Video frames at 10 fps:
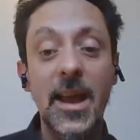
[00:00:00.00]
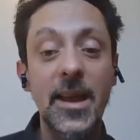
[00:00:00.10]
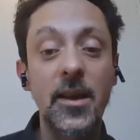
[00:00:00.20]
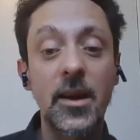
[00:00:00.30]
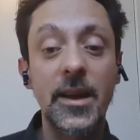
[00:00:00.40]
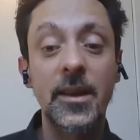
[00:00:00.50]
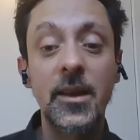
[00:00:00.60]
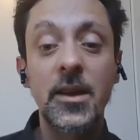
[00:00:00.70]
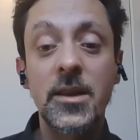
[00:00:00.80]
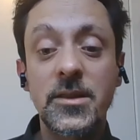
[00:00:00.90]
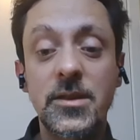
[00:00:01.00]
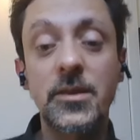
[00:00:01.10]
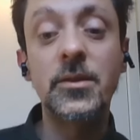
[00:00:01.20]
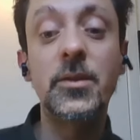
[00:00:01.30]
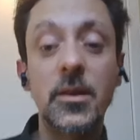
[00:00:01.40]
AI
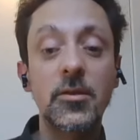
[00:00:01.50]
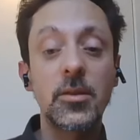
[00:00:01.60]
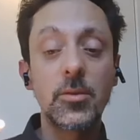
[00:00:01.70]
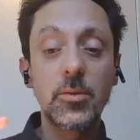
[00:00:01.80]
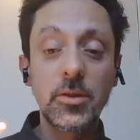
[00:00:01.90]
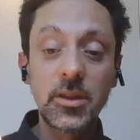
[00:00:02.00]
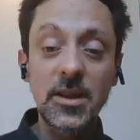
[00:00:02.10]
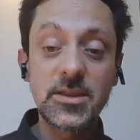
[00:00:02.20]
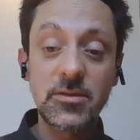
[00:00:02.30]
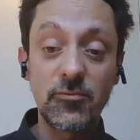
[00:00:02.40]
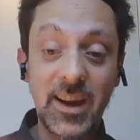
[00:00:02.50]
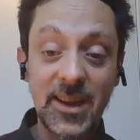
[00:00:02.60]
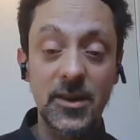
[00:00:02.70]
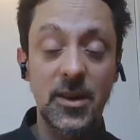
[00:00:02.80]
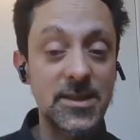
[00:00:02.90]
to learn to
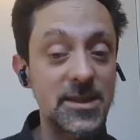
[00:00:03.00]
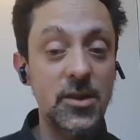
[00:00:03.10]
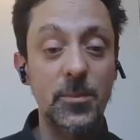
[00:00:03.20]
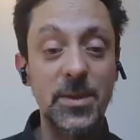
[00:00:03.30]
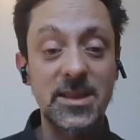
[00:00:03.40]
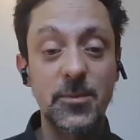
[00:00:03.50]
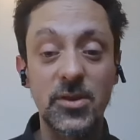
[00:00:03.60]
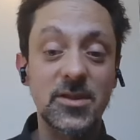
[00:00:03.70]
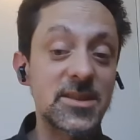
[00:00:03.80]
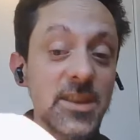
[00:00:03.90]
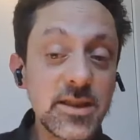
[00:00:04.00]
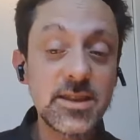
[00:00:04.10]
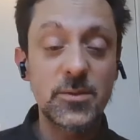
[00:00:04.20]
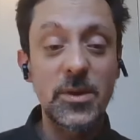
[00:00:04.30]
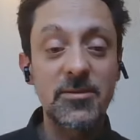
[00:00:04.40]
recognize these complex models. Just
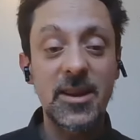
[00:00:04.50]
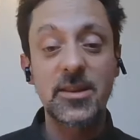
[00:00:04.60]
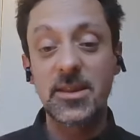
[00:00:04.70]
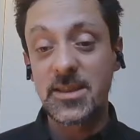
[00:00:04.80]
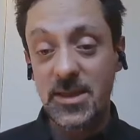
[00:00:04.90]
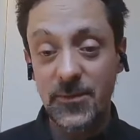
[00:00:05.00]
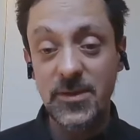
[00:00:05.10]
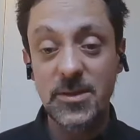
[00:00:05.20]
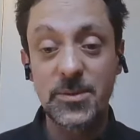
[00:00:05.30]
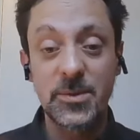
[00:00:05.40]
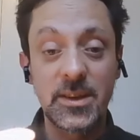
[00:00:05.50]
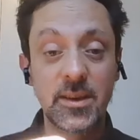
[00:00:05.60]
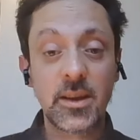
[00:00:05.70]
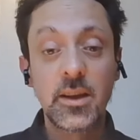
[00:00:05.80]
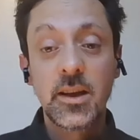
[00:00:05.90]
as we recognize the difference between
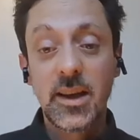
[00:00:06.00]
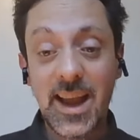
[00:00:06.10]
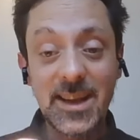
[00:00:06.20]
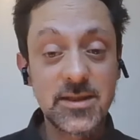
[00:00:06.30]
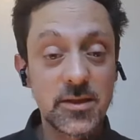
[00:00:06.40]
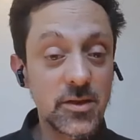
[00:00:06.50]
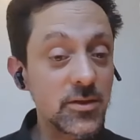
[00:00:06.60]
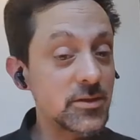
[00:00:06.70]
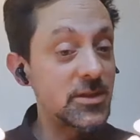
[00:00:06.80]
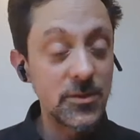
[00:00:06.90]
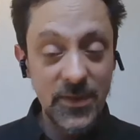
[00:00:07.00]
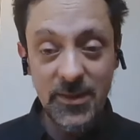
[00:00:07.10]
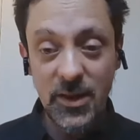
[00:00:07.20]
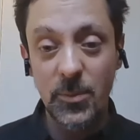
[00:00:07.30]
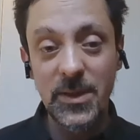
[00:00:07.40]
a cat and a dog, two
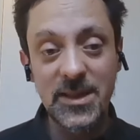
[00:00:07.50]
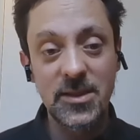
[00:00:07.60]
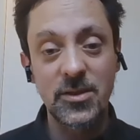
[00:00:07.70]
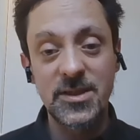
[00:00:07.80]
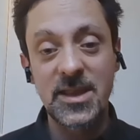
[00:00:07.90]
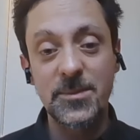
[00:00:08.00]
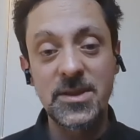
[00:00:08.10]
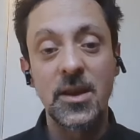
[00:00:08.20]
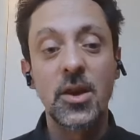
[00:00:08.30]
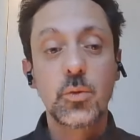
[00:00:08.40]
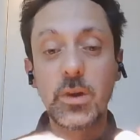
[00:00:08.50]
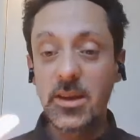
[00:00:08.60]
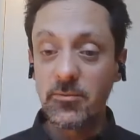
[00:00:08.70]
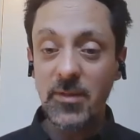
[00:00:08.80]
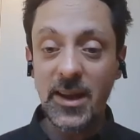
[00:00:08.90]
very complex concepts, we
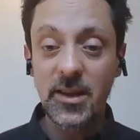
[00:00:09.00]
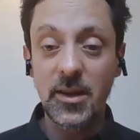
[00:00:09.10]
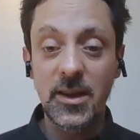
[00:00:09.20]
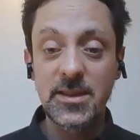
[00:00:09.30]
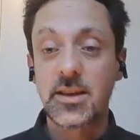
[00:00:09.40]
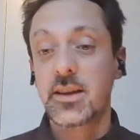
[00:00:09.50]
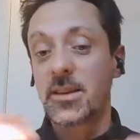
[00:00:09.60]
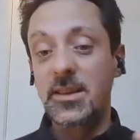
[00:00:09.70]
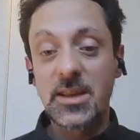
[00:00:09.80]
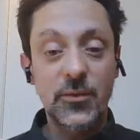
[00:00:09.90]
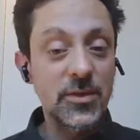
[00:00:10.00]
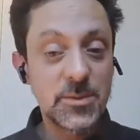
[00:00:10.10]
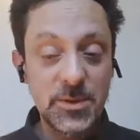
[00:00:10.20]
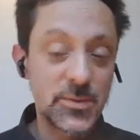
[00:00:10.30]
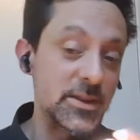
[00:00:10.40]
can recognize the difference
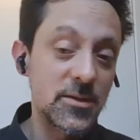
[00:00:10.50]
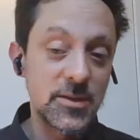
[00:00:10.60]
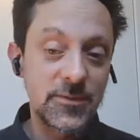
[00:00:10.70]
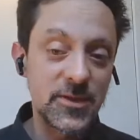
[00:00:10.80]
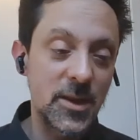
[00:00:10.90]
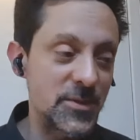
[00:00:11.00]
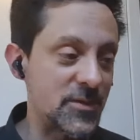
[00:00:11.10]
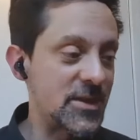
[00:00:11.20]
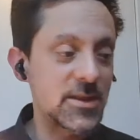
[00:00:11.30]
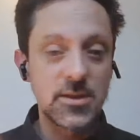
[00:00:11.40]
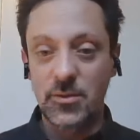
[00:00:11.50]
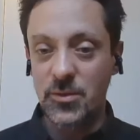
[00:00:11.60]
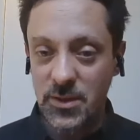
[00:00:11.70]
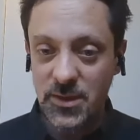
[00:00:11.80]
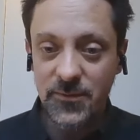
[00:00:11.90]
between two different types of gestures or
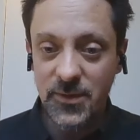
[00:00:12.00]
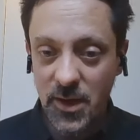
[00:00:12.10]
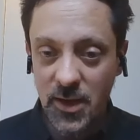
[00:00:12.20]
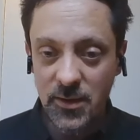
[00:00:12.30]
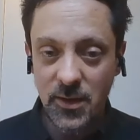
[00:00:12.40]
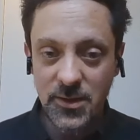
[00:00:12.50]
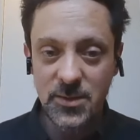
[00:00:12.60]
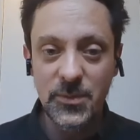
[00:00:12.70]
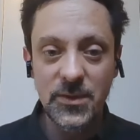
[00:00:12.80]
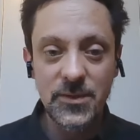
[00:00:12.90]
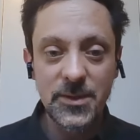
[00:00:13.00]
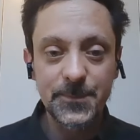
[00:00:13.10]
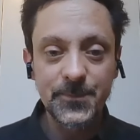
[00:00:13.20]
two different dance moves.